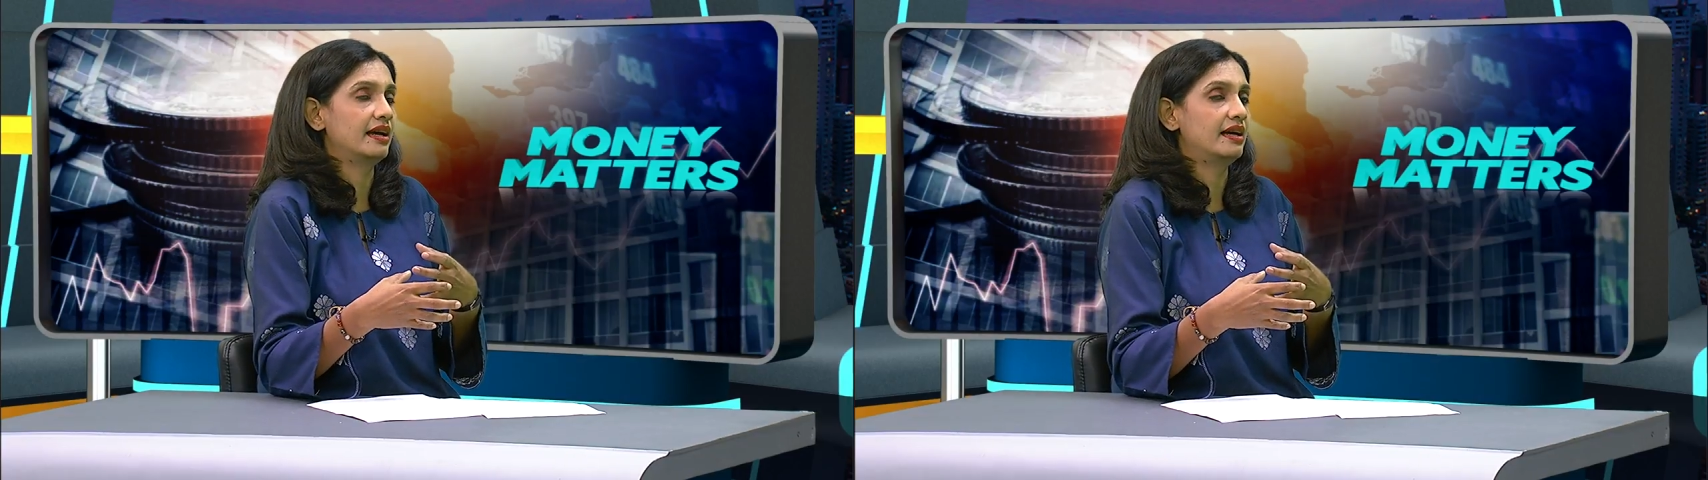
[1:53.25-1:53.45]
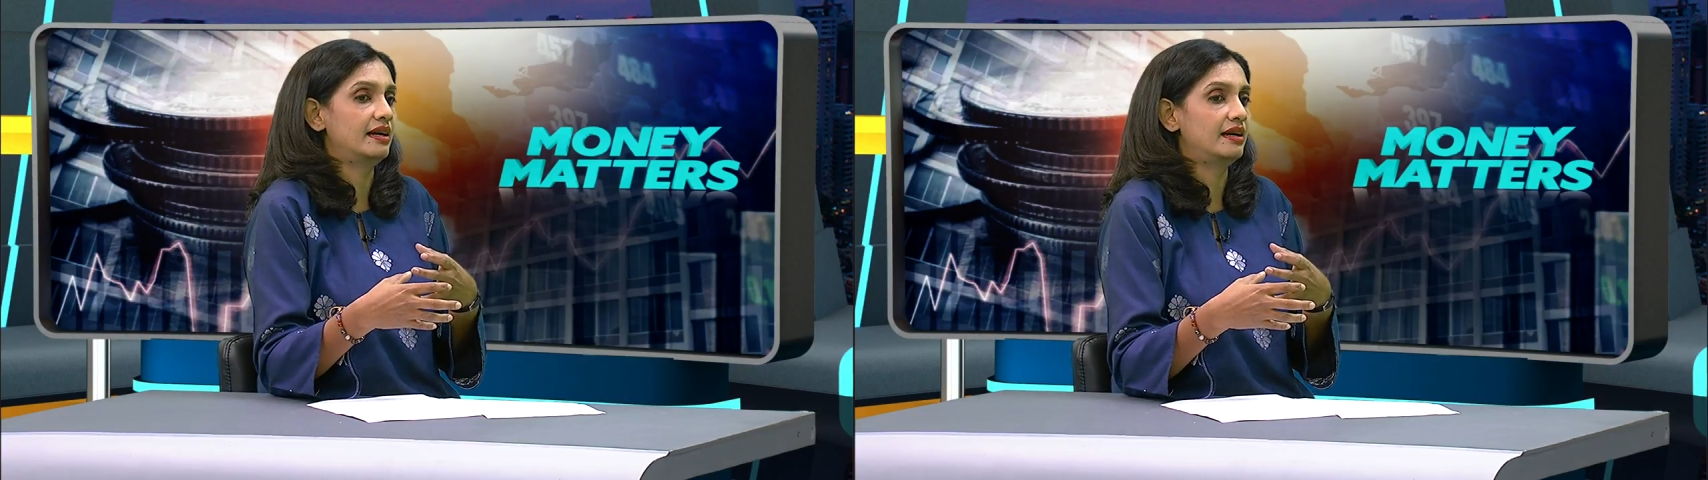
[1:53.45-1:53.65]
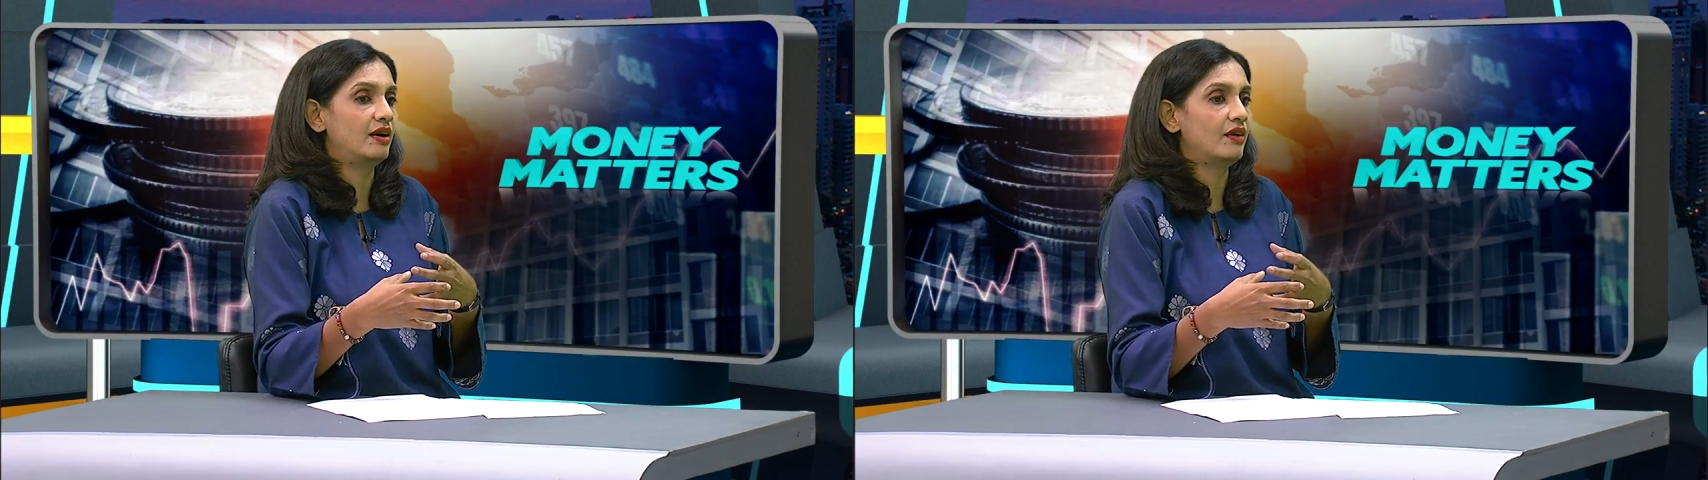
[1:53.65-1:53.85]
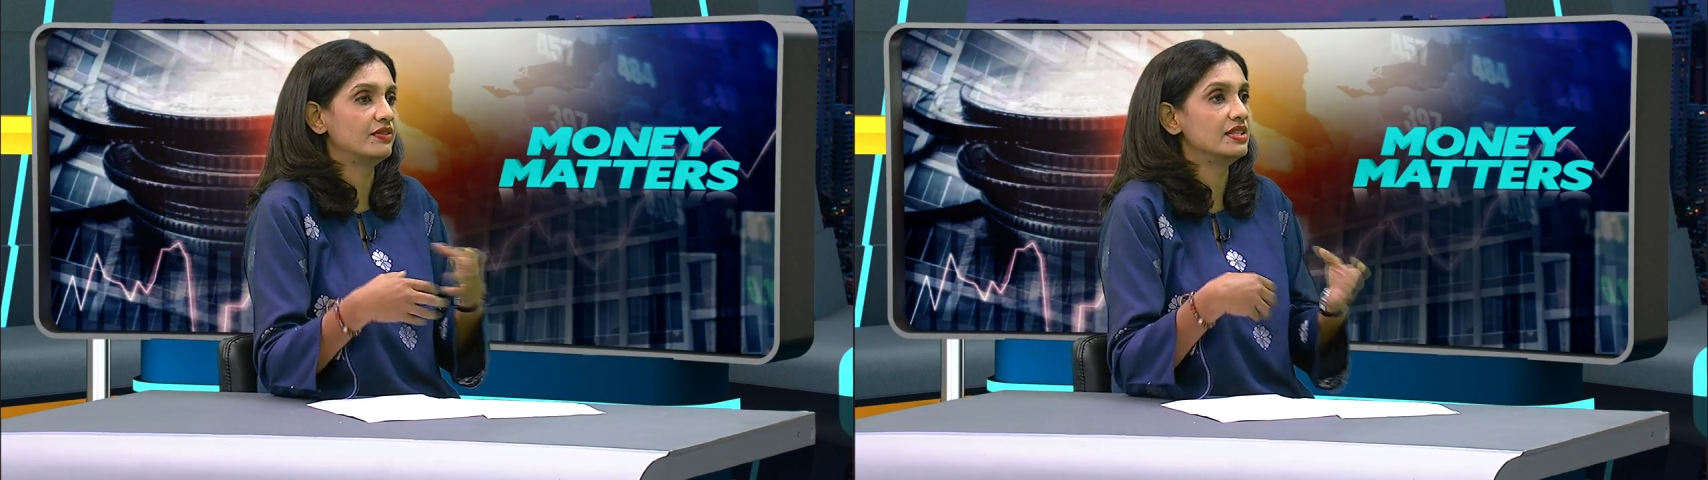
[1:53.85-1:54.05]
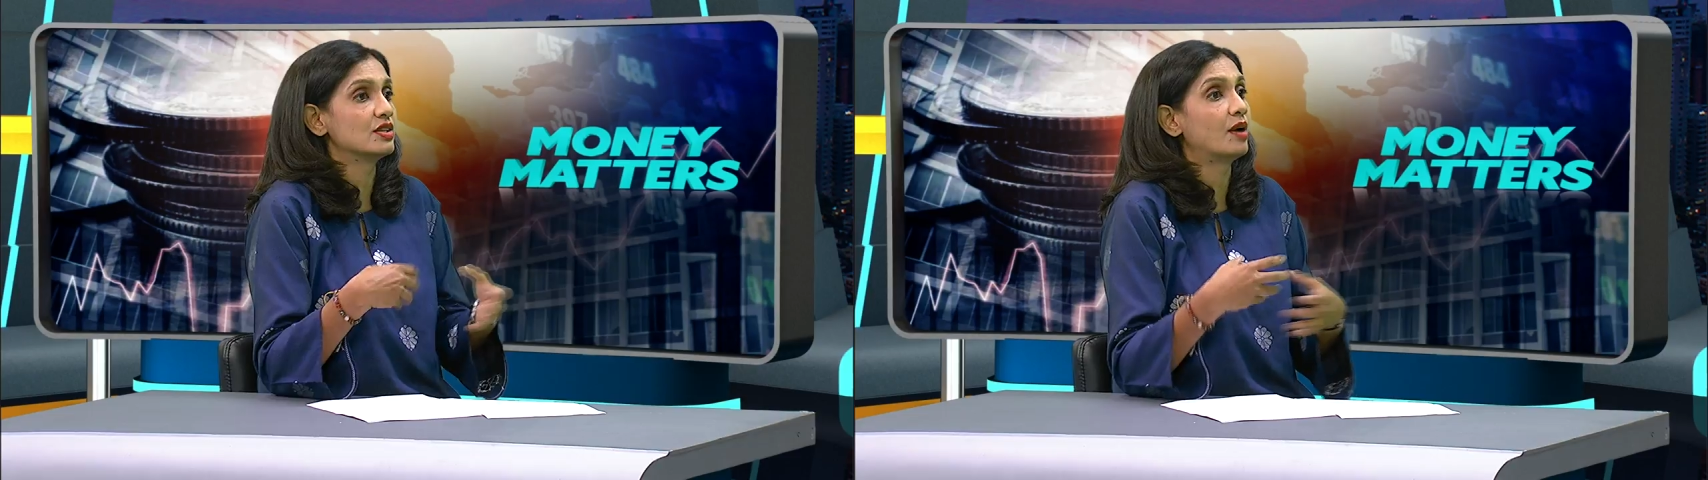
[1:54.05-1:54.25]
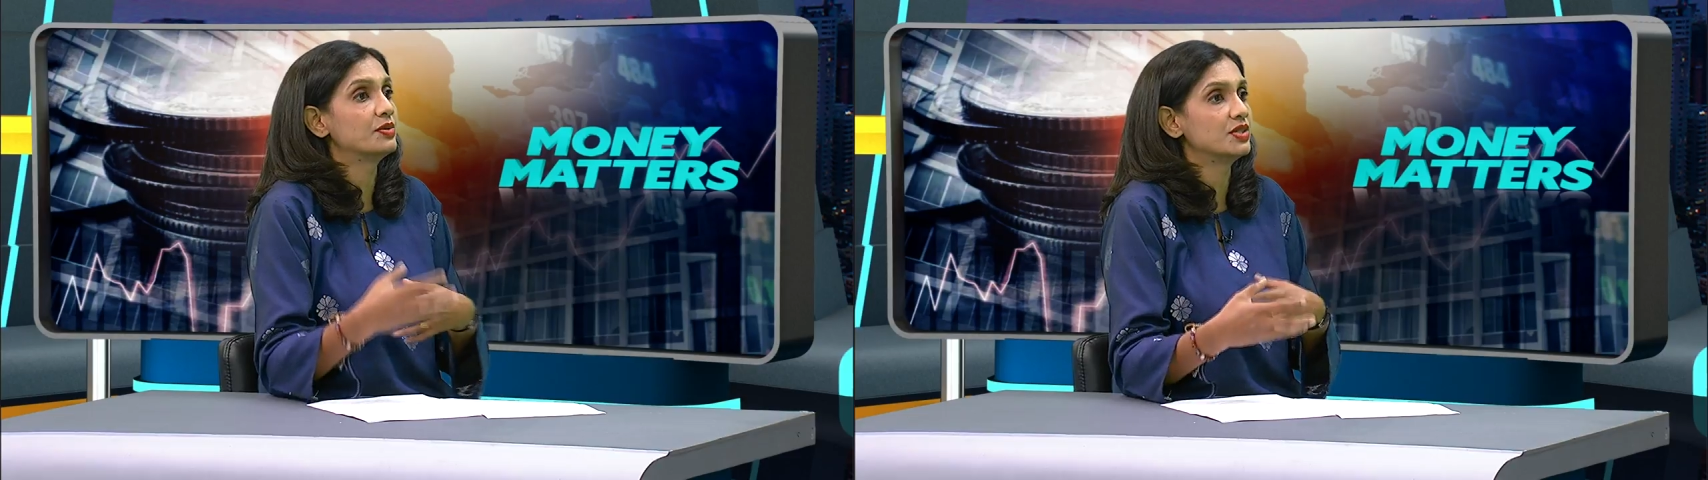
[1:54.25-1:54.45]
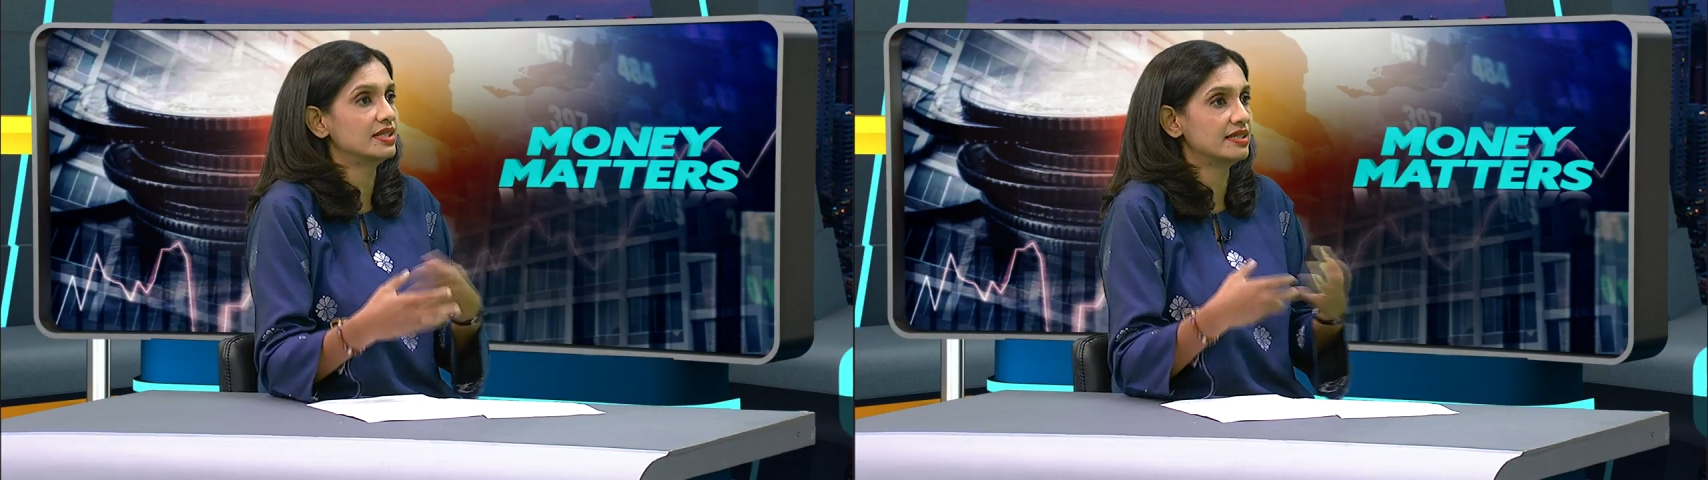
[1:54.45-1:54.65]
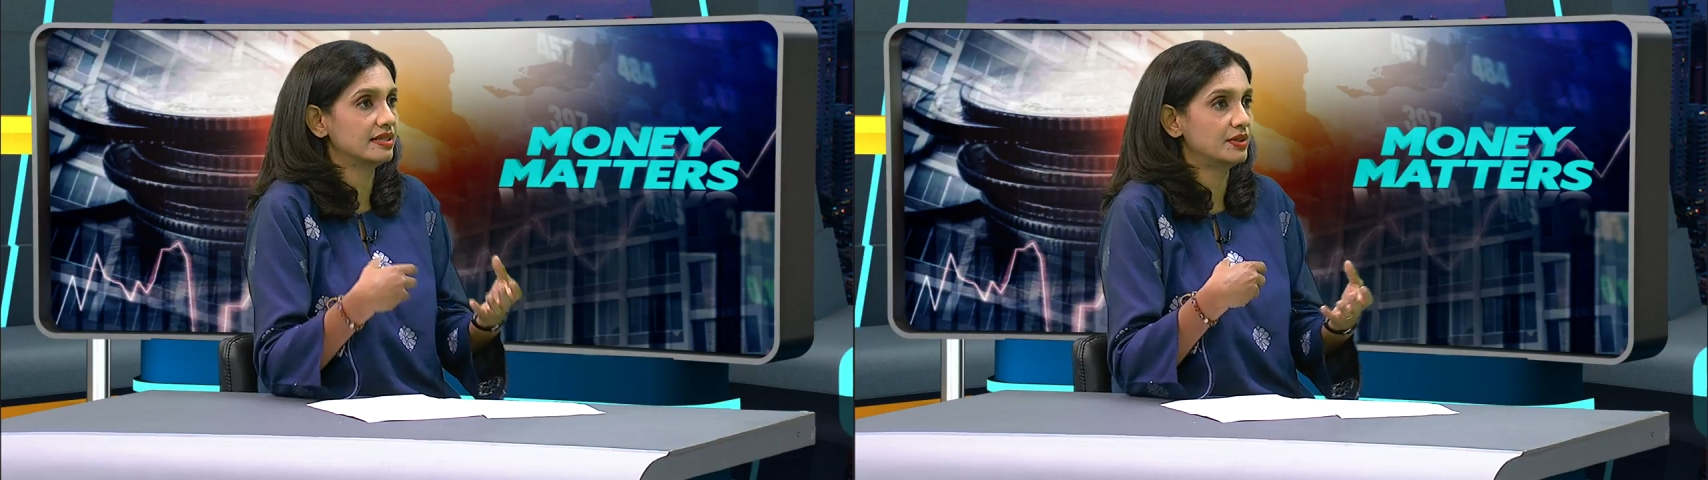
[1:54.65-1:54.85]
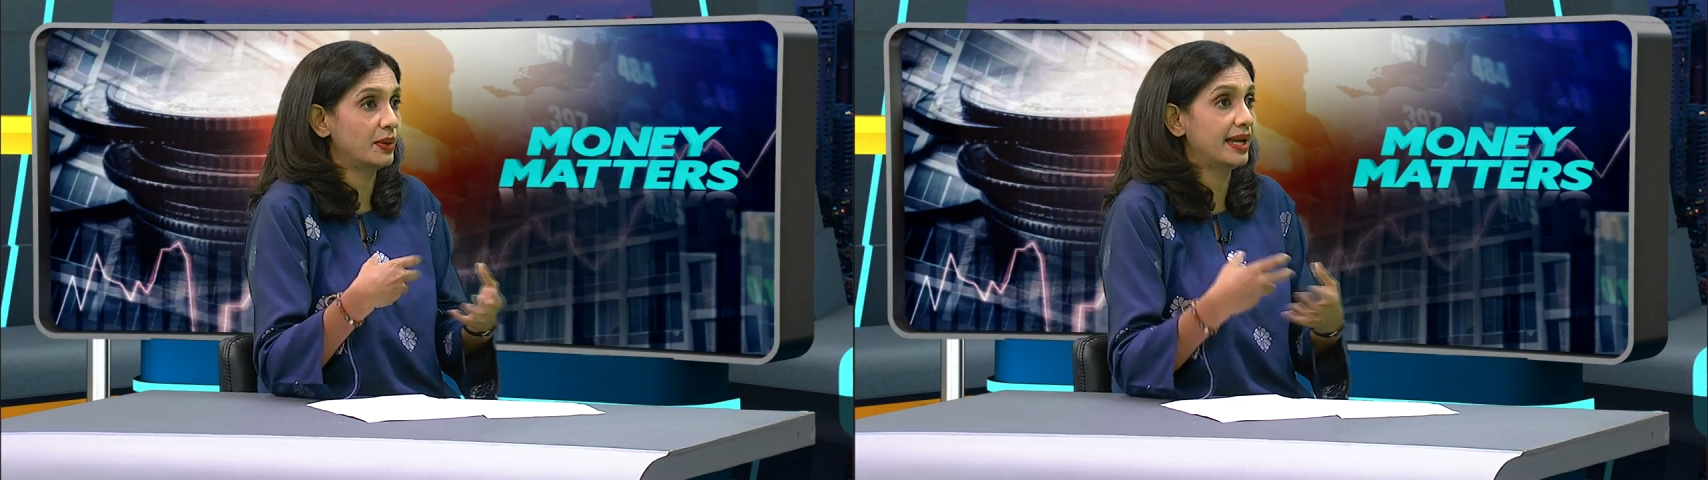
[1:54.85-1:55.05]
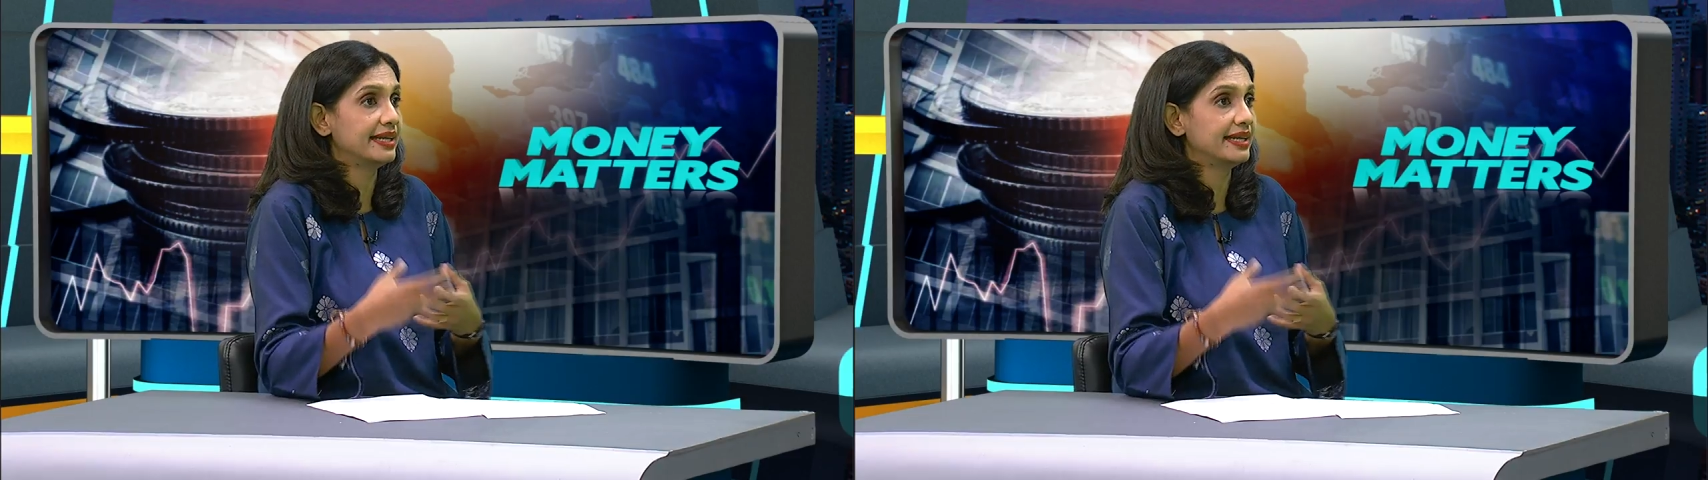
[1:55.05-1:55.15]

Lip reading: of these options